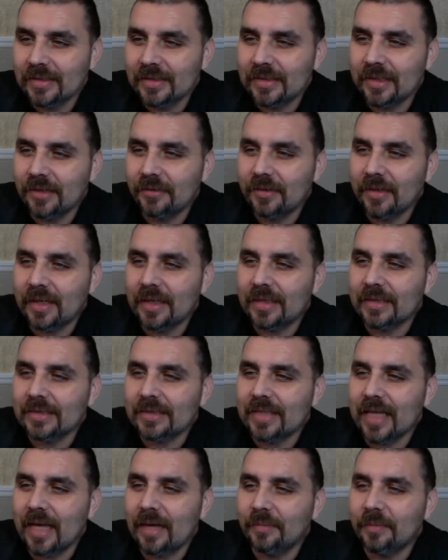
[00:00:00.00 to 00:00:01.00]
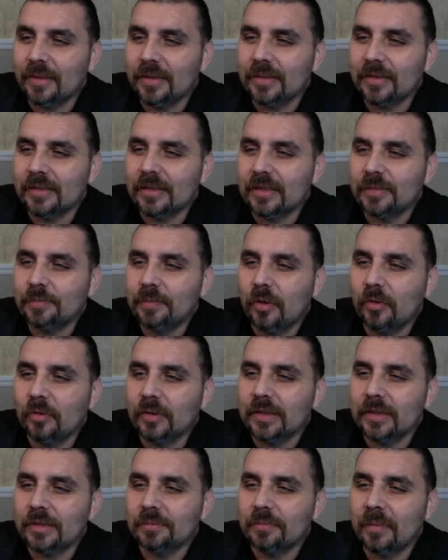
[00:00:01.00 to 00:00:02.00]
Jerry got stabbed because he
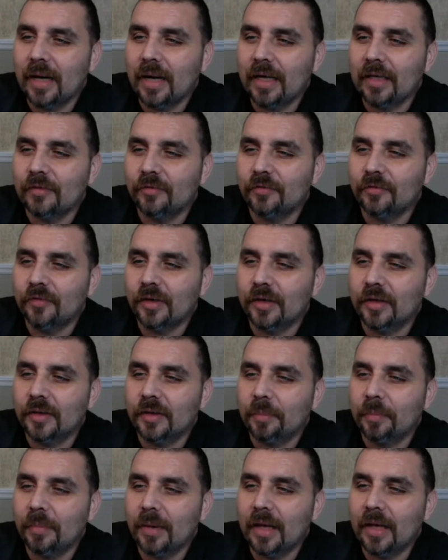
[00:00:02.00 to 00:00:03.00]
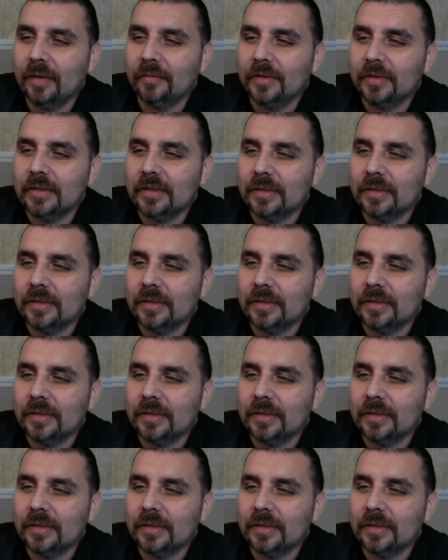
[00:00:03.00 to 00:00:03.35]
spoke his mind in front of the plebe,